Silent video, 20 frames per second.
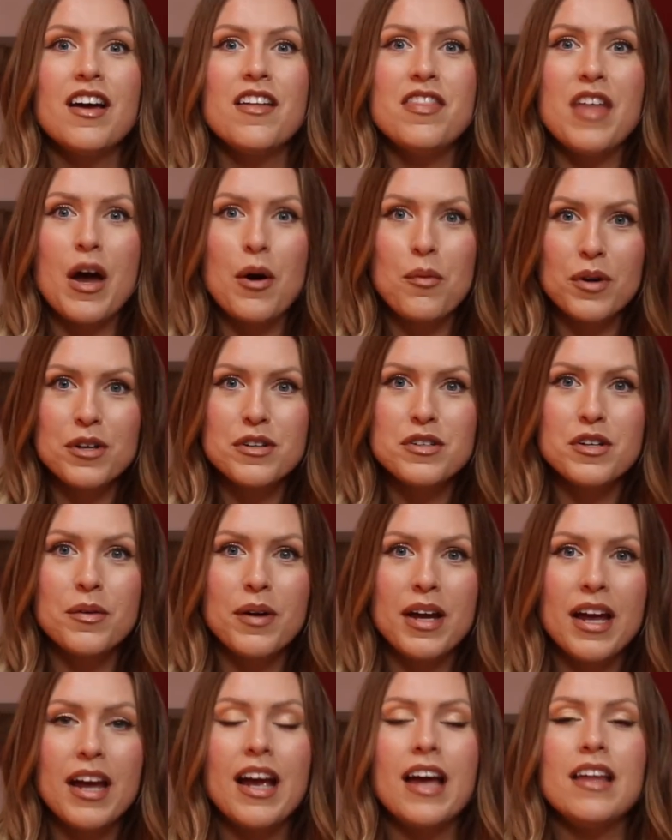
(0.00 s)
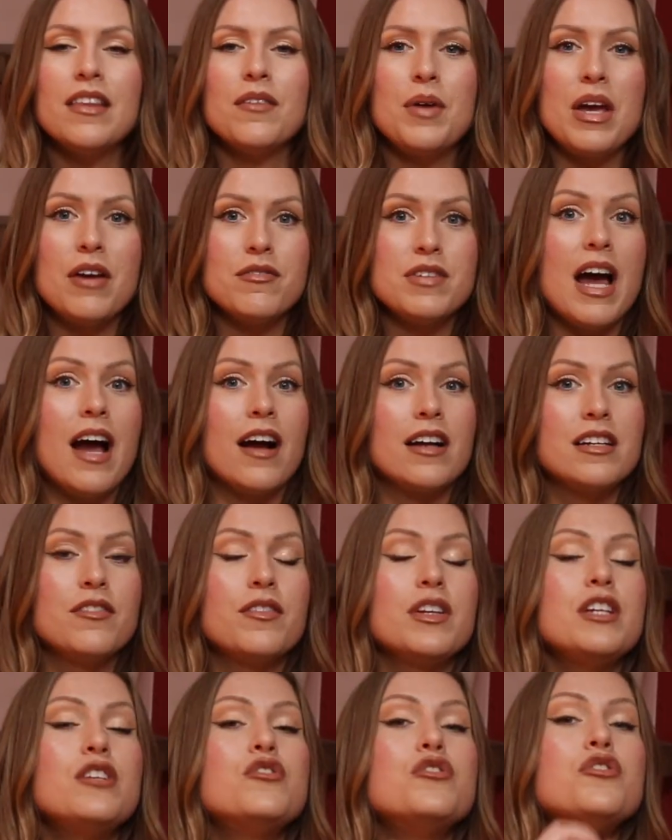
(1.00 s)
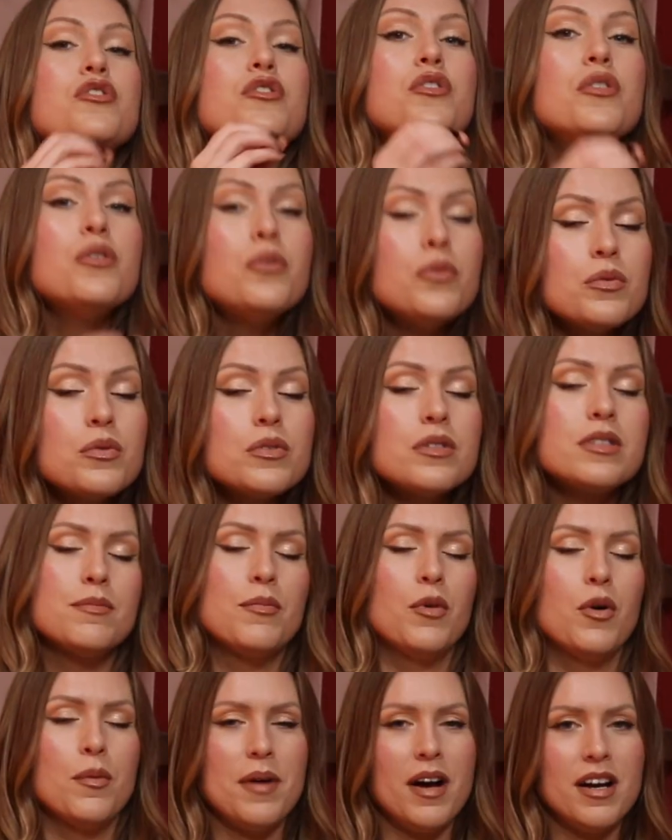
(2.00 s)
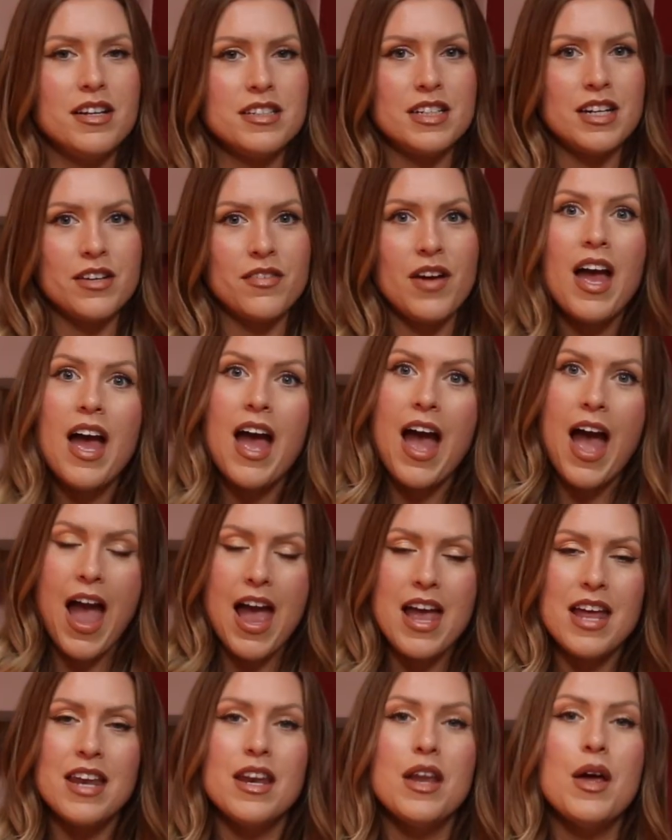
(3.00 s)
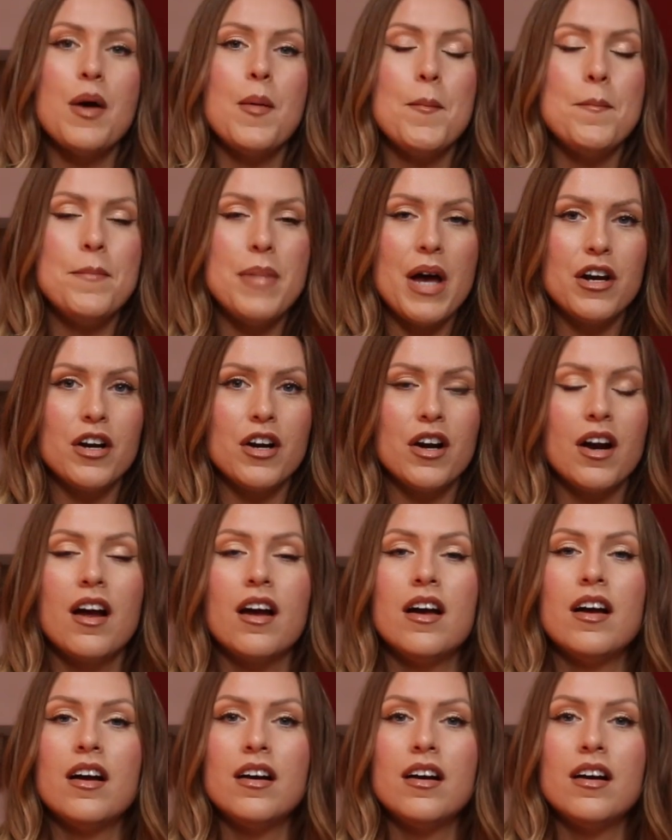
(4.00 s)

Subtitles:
that we're doing, and we have to actively choose more positive and better